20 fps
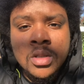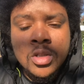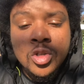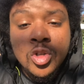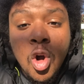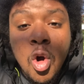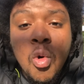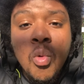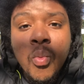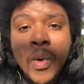
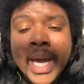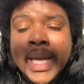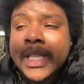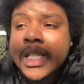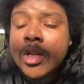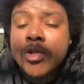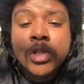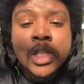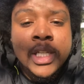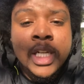Don't wait
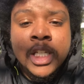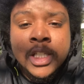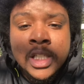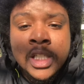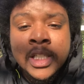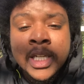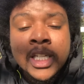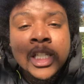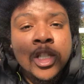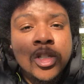till
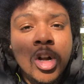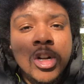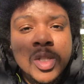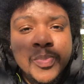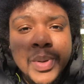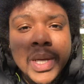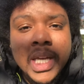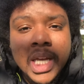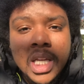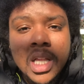shit starts
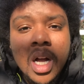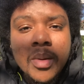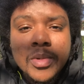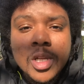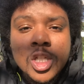picking up